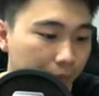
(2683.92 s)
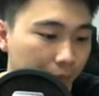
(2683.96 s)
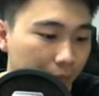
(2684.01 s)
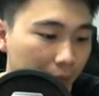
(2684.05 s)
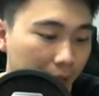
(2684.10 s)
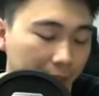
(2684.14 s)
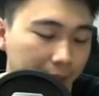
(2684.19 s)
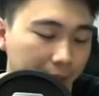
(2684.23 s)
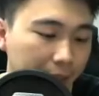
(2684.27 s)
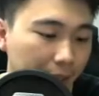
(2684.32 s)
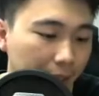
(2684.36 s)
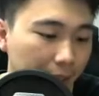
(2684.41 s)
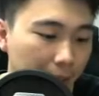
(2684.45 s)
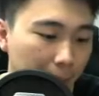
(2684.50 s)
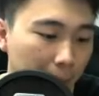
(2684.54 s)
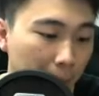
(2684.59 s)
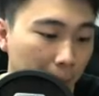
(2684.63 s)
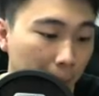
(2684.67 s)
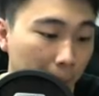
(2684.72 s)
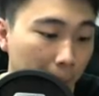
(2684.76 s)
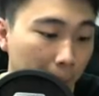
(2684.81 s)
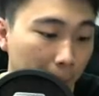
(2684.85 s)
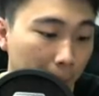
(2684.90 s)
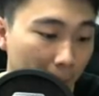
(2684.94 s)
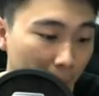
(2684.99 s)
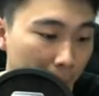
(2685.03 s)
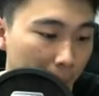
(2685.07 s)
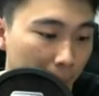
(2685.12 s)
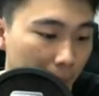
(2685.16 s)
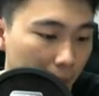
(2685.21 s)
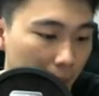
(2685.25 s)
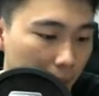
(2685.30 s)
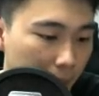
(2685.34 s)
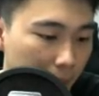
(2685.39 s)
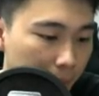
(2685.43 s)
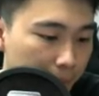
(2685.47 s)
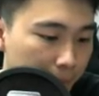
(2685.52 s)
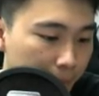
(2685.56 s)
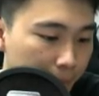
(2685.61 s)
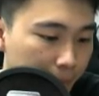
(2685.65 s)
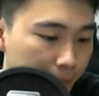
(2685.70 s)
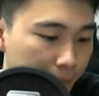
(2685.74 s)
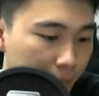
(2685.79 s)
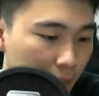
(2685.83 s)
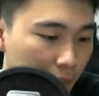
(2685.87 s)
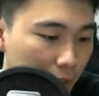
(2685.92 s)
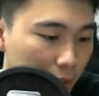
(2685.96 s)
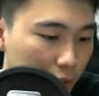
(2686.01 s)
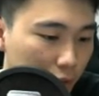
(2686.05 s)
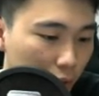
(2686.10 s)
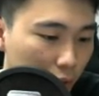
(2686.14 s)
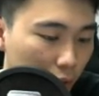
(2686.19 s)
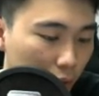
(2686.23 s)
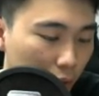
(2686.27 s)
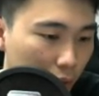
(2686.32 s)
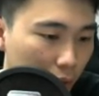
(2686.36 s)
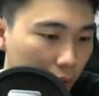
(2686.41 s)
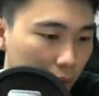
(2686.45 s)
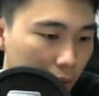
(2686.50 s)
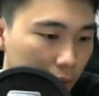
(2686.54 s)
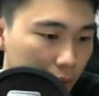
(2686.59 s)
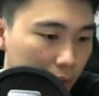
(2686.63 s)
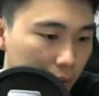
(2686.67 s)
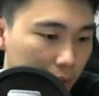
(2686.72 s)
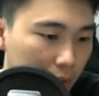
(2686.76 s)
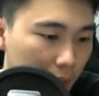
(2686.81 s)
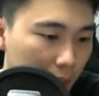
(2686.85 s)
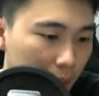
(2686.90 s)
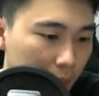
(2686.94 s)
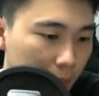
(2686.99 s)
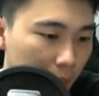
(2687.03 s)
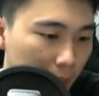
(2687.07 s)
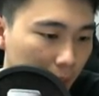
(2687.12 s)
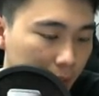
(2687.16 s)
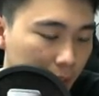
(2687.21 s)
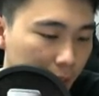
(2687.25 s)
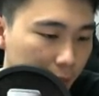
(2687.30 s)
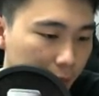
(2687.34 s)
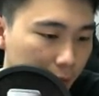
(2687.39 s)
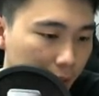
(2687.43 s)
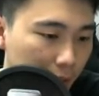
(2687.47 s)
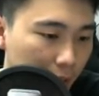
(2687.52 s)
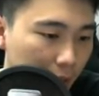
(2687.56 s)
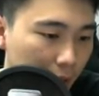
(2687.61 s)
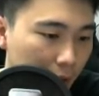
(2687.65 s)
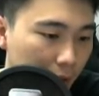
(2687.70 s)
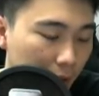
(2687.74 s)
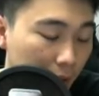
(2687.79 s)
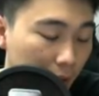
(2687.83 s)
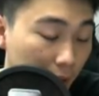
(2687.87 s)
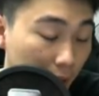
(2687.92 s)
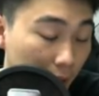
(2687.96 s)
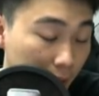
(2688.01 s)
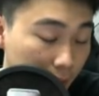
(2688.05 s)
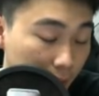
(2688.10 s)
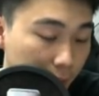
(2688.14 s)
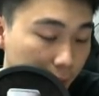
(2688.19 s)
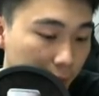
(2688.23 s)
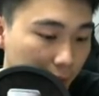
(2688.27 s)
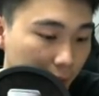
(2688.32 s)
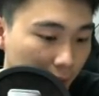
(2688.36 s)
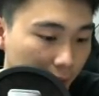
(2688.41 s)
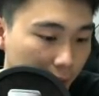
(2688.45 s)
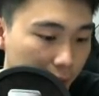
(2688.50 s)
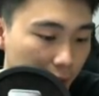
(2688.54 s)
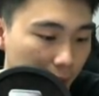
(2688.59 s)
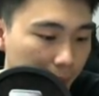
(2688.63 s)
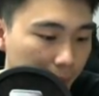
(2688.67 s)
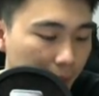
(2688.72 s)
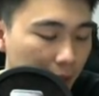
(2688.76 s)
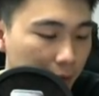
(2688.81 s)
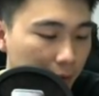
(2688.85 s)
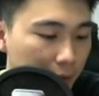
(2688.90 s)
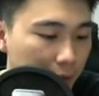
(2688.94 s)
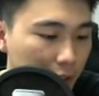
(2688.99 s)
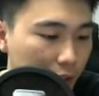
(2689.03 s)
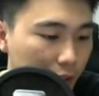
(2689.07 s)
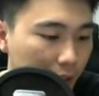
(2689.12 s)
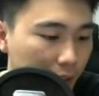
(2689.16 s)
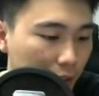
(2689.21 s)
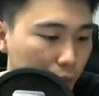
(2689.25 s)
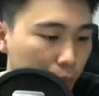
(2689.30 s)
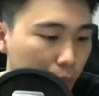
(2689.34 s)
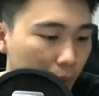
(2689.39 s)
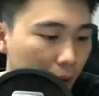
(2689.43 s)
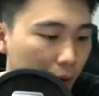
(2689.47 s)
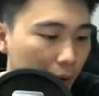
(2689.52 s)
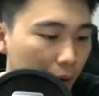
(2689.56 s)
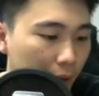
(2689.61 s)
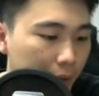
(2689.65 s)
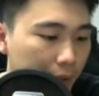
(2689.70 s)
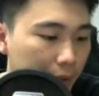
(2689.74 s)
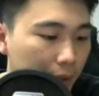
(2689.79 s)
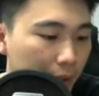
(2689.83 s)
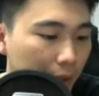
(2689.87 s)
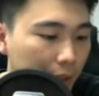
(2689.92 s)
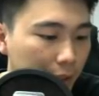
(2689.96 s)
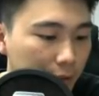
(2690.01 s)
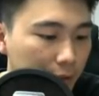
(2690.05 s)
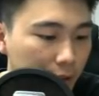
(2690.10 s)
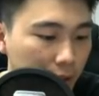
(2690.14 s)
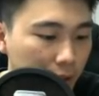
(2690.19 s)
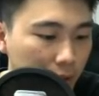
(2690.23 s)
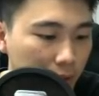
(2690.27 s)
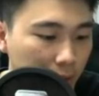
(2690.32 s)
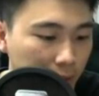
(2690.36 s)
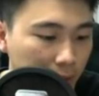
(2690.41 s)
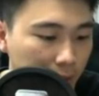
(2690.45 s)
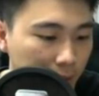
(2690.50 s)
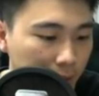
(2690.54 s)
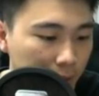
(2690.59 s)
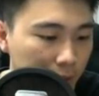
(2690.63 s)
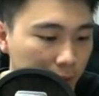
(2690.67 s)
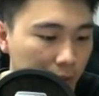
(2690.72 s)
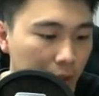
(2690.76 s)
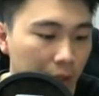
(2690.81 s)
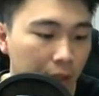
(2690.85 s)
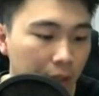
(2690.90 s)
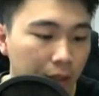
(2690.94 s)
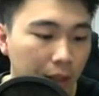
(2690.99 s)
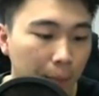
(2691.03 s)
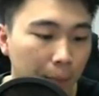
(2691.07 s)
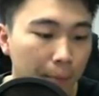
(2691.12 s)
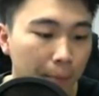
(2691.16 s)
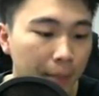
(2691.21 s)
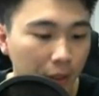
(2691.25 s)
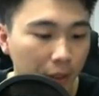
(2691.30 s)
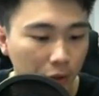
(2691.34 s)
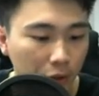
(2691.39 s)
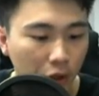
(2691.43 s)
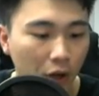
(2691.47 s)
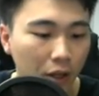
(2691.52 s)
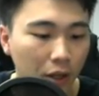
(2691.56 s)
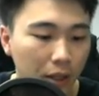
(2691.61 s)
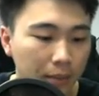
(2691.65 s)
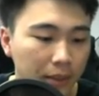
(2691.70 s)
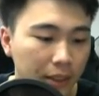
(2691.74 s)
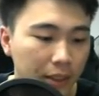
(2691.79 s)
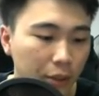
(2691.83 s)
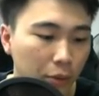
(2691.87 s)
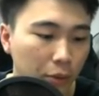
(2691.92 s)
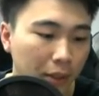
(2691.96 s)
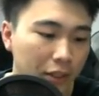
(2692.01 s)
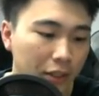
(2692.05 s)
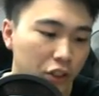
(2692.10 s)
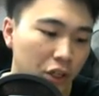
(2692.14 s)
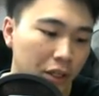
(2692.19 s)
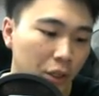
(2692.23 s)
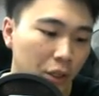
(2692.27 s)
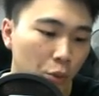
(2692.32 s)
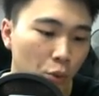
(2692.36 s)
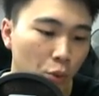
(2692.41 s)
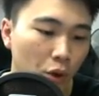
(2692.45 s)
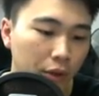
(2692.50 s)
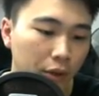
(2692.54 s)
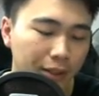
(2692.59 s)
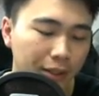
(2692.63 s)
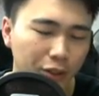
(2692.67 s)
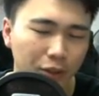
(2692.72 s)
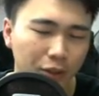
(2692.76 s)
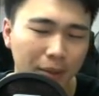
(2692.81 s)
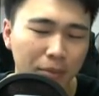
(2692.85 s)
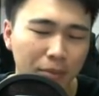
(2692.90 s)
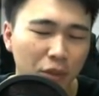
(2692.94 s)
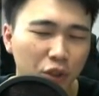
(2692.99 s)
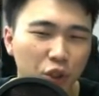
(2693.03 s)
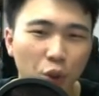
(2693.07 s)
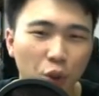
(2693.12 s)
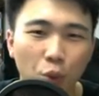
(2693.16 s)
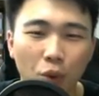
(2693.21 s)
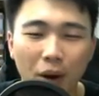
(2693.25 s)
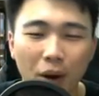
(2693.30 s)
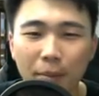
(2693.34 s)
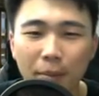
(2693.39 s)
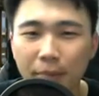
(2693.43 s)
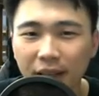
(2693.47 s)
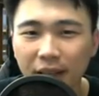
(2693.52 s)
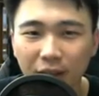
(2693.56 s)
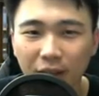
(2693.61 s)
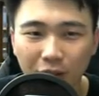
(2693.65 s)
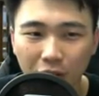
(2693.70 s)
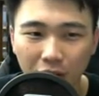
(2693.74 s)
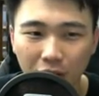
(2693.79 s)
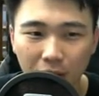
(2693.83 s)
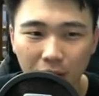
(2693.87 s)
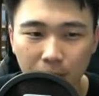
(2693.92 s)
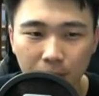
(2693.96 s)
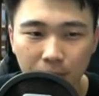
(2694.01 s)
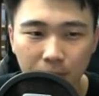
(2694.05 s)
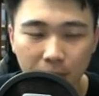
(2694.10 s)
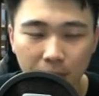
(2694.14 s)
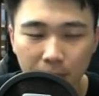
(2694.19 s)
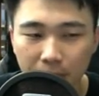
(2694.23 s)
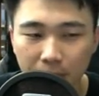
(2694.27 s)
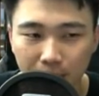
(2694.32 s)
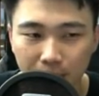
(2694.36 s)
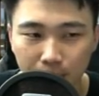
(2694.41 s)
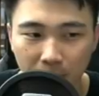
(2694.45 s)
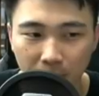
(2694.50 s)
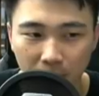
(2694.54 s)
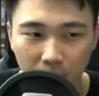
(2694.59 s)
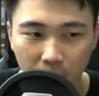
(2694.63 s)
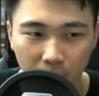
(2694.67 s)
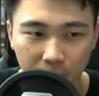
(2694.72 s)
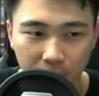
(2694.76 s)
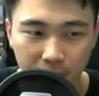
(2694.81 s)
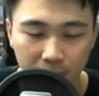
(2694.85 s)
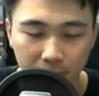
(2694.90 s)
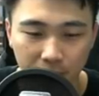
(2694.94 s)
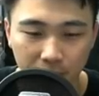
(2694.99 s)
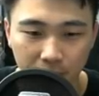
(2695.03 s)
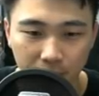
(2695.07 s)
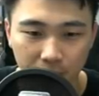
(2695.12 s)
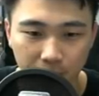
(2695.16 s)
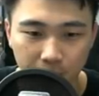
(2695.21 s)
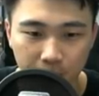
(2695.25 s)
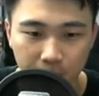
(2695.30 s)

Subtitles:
as a member. So same attack recovery amelioration as well, and then active skill is to turn the middle columns into enchanted water. So I'm not sure why middle column. Maybe it's part of the